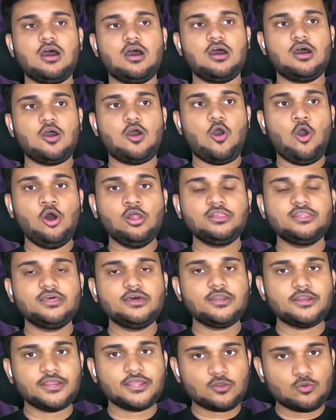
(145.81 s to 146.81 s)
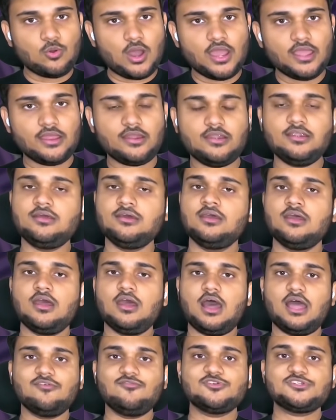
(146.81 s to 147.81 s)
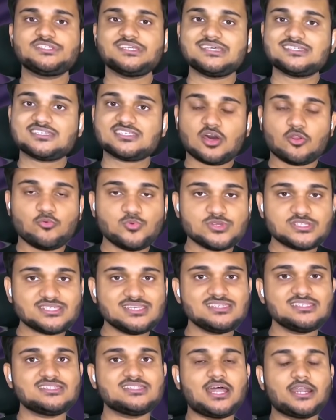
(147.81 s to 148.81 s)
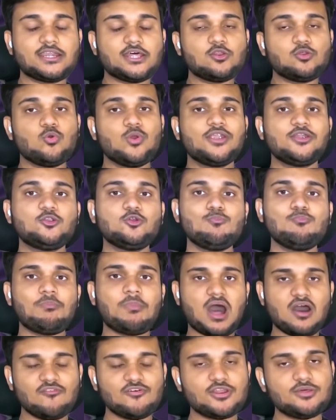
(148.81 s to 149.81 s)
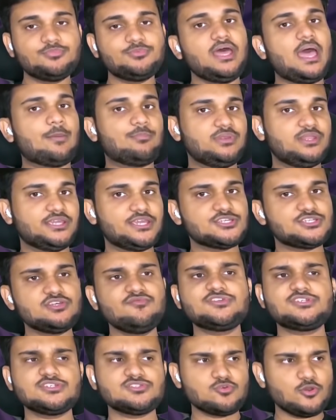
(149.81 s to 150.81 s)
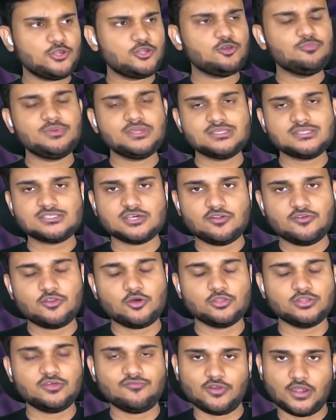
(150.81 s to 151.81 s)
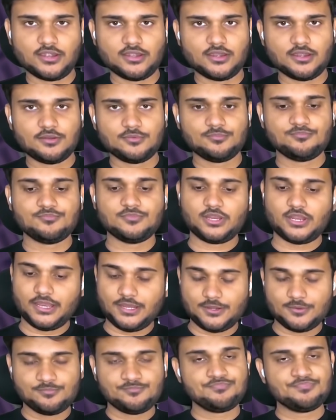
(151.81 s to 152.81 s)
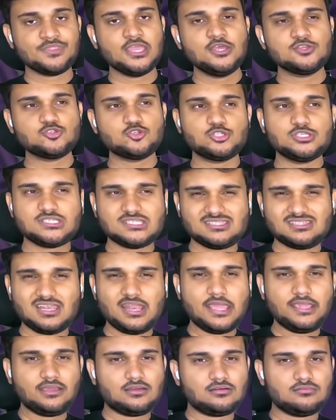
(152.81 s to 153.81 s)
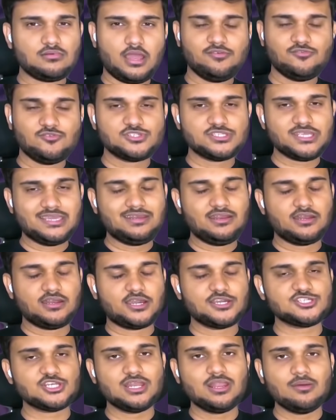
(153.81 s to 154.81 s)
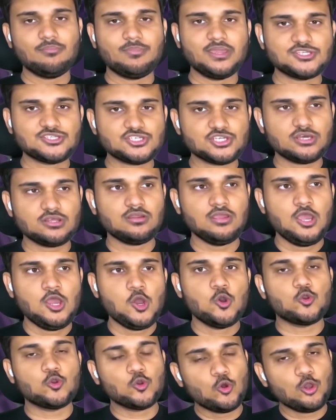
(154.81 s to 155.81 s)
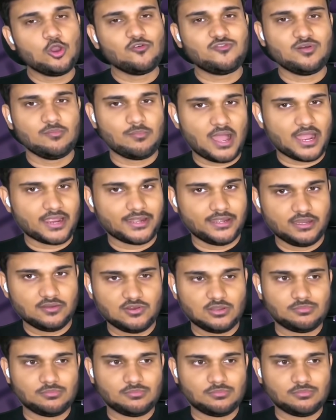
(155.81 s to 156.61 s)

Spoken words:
all the required, I would say, services that are going to power up the application, which is going to be served on the front end, right? So this is the, like, I would say in a nutshell, a major role of a backend